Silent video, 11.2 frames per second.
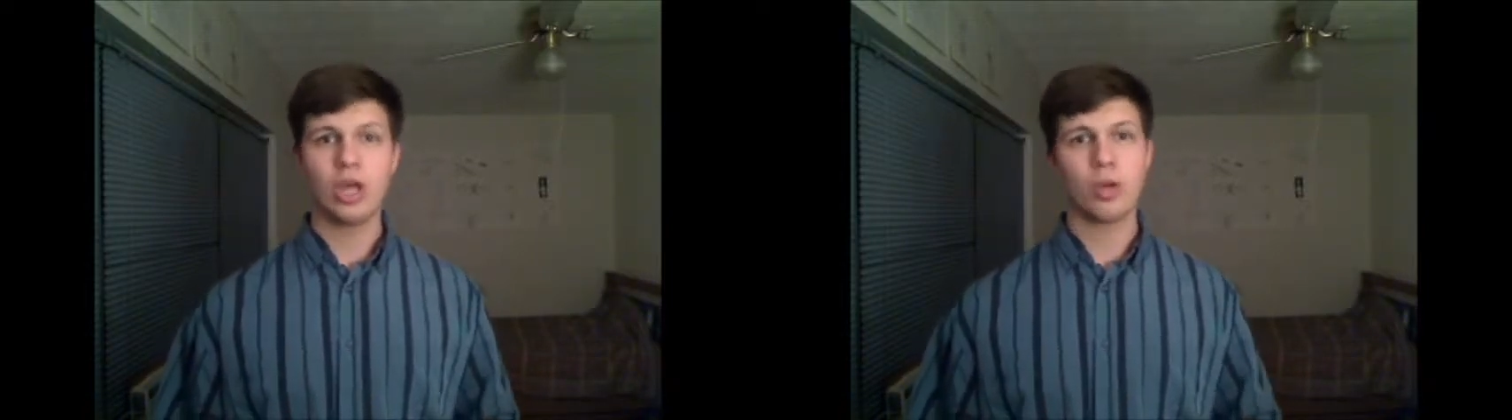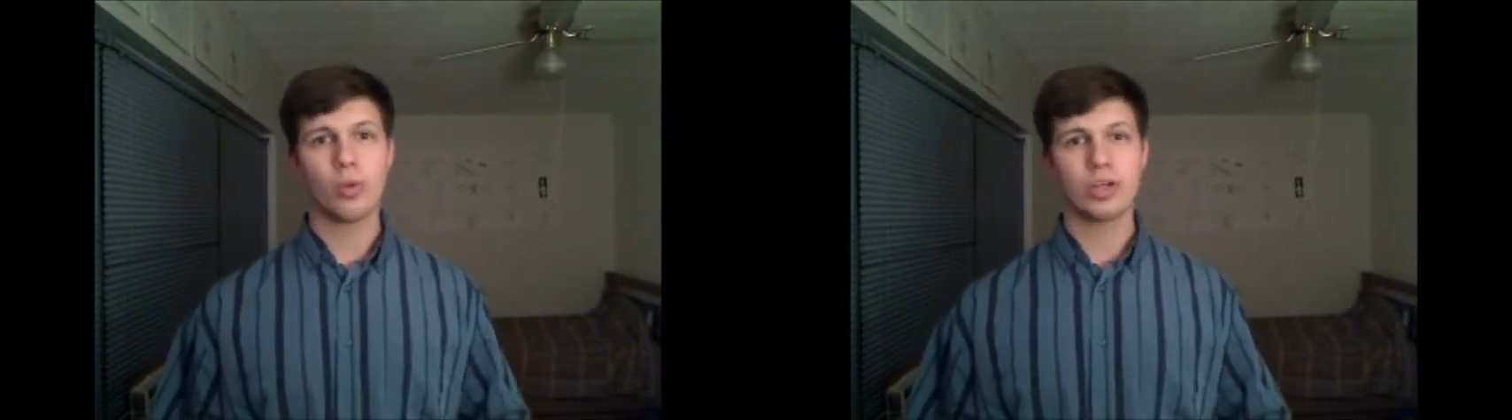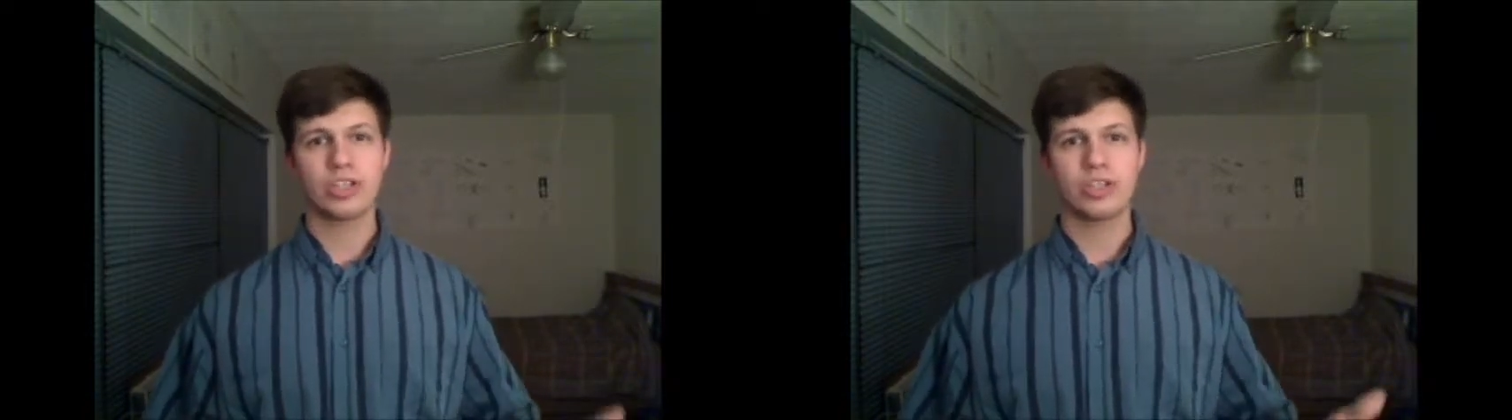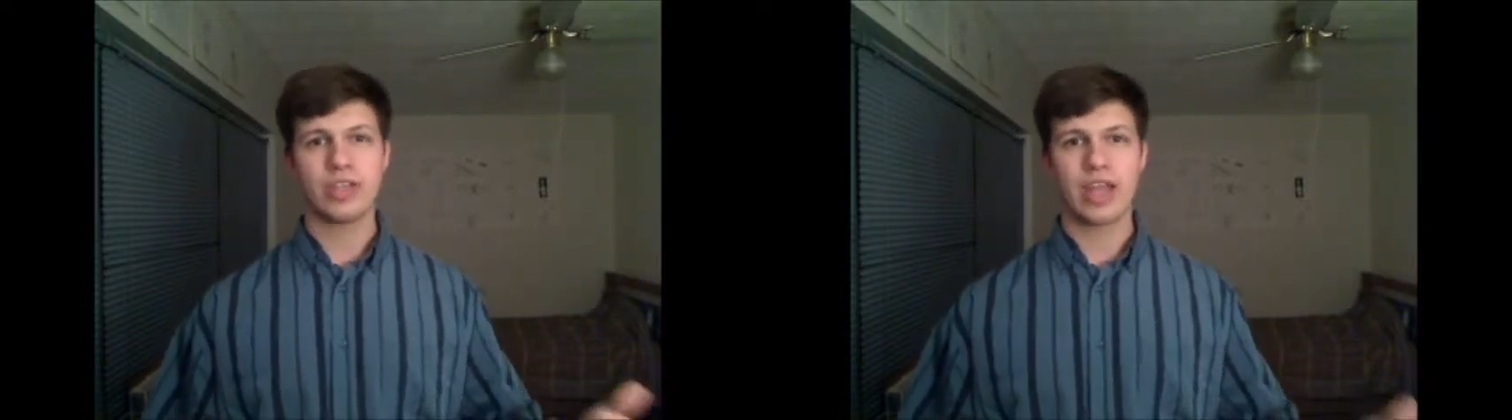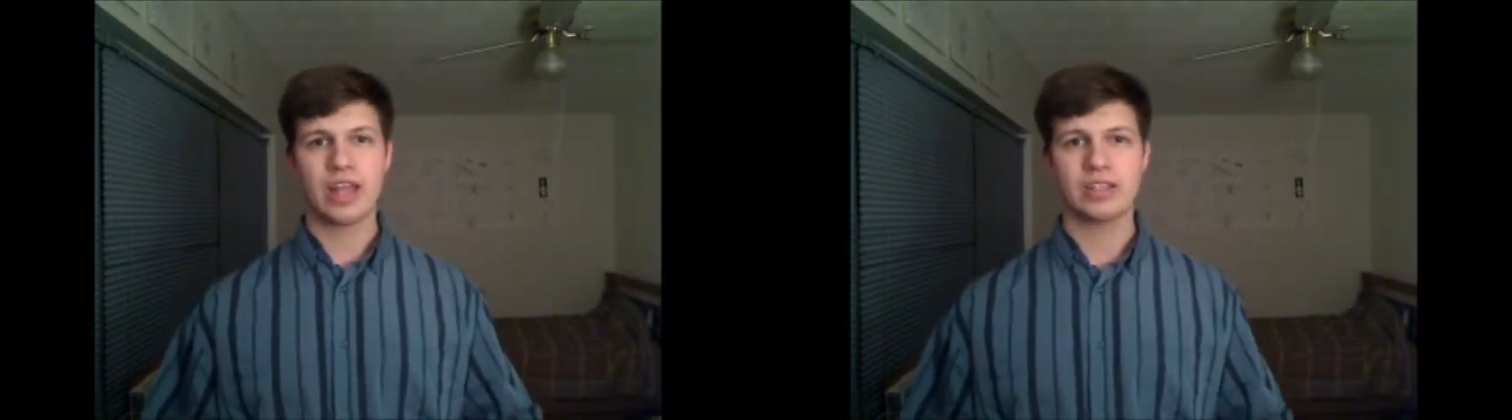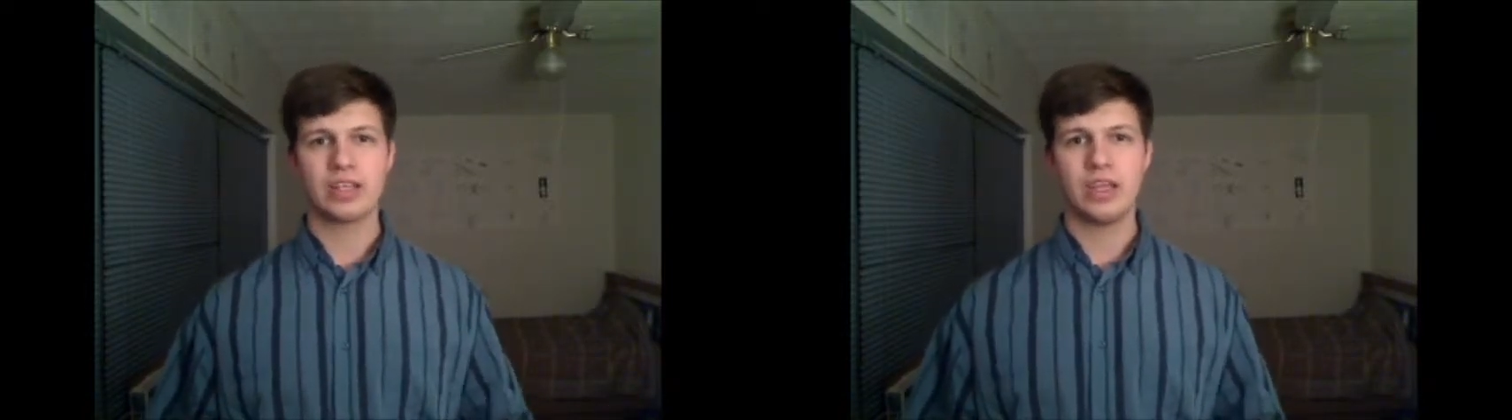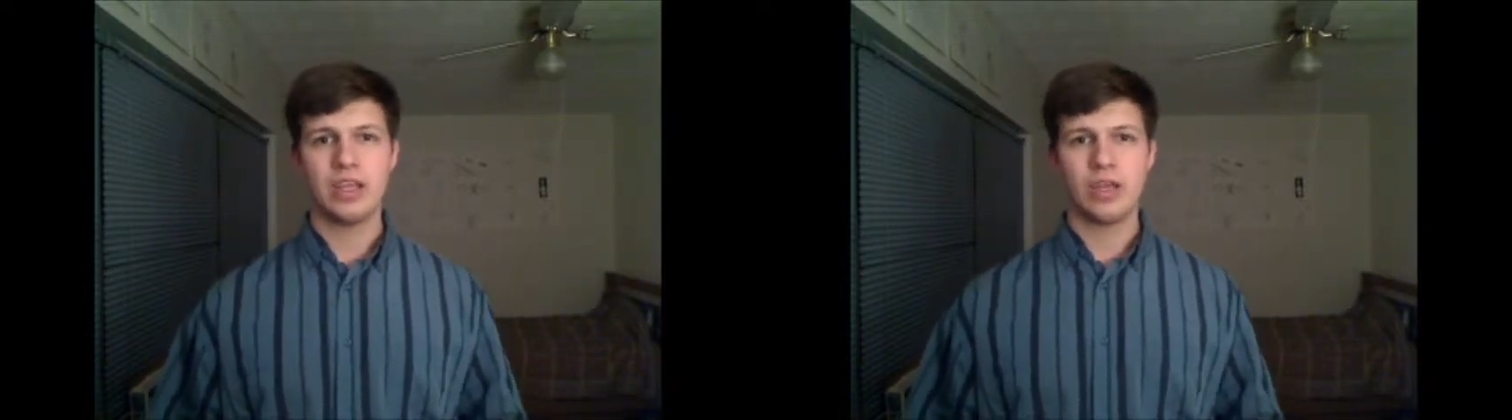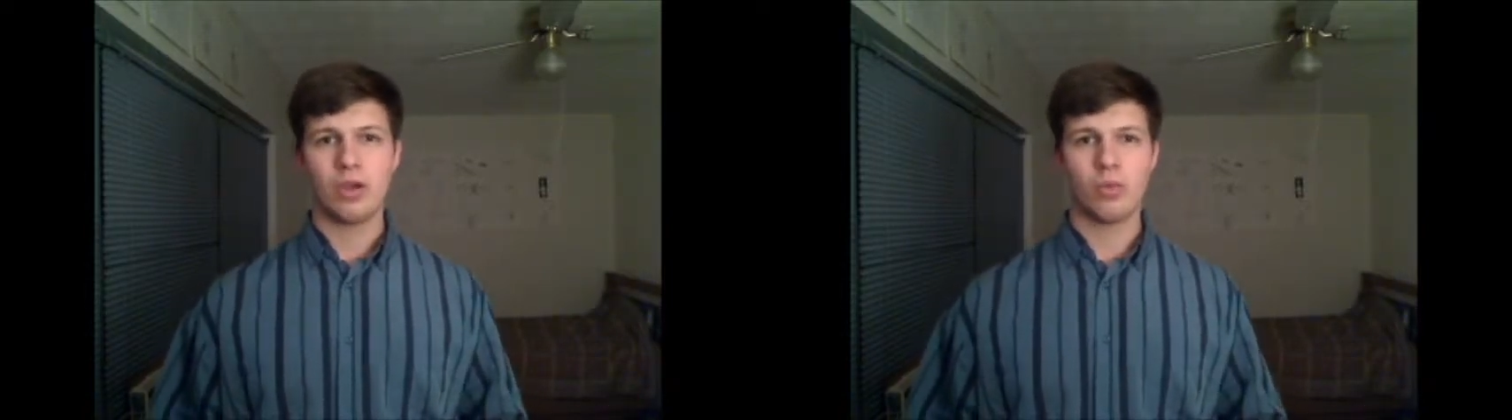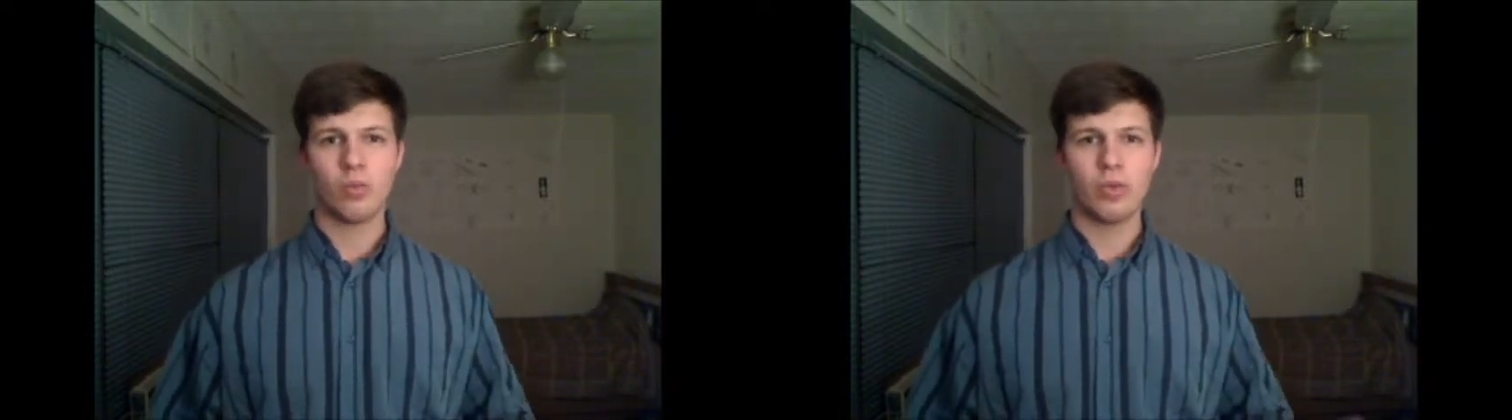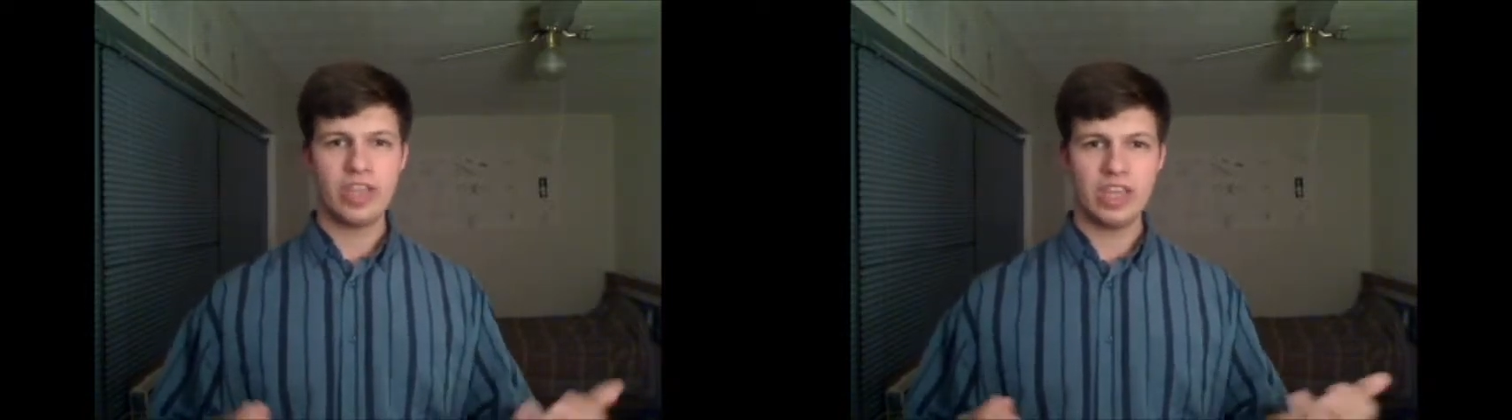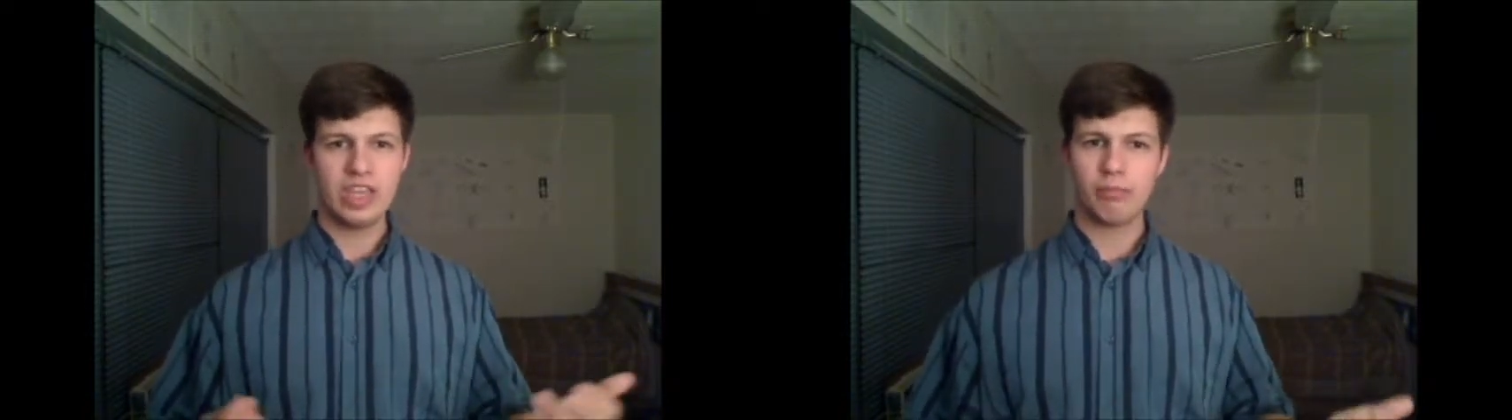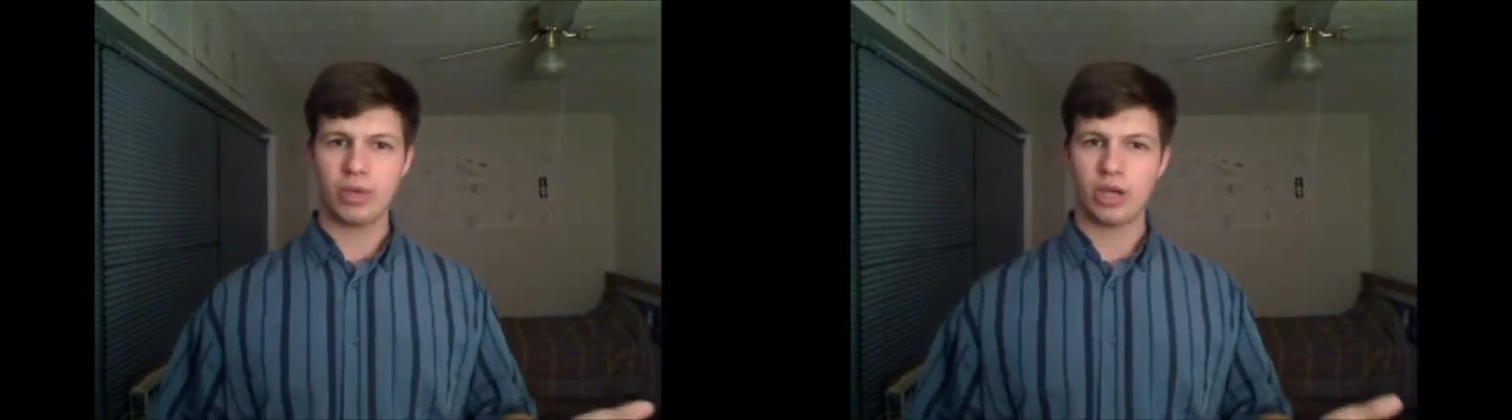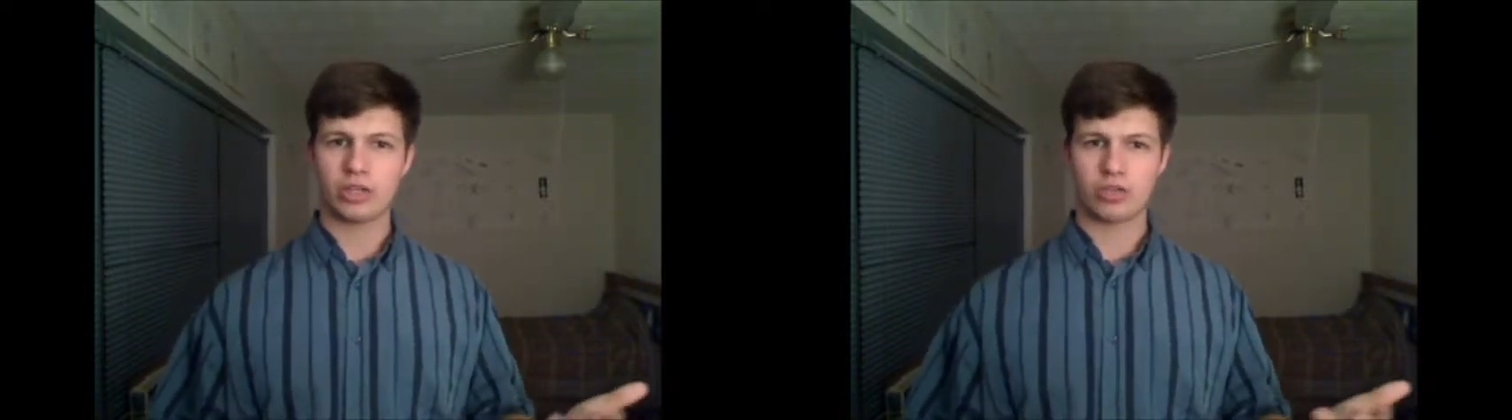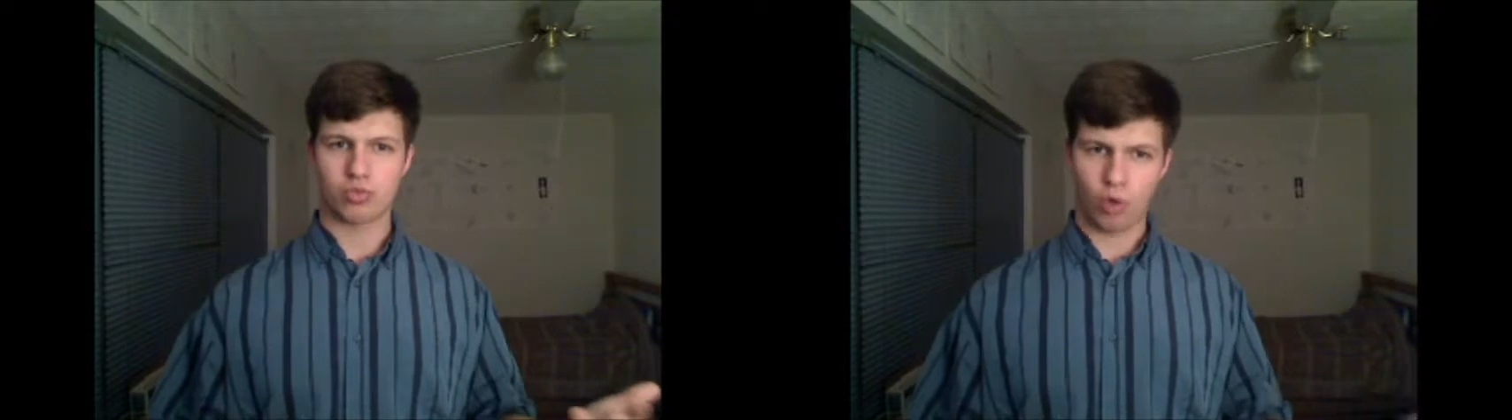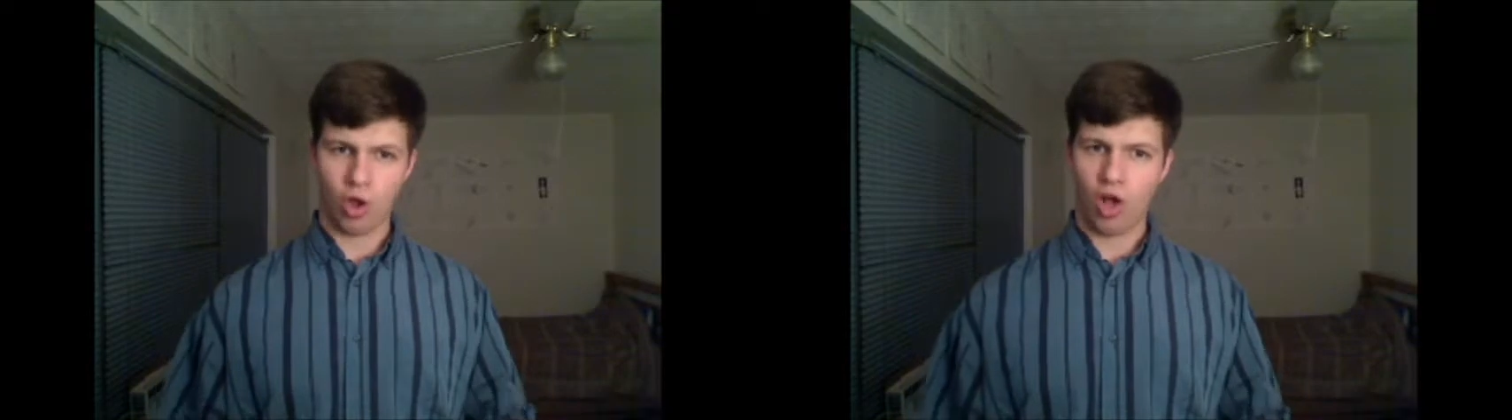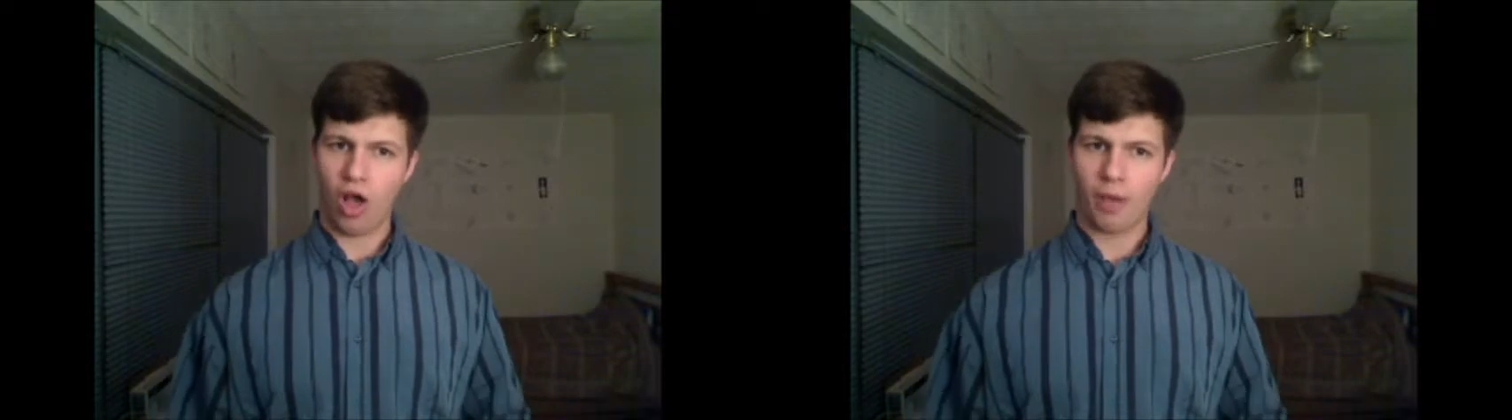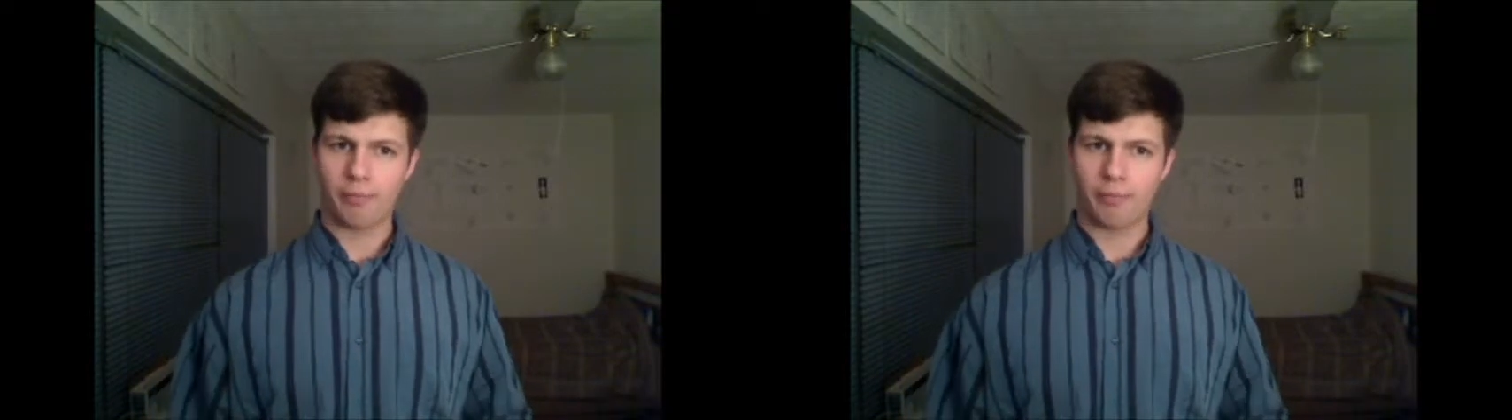which is that we eat bugs raw.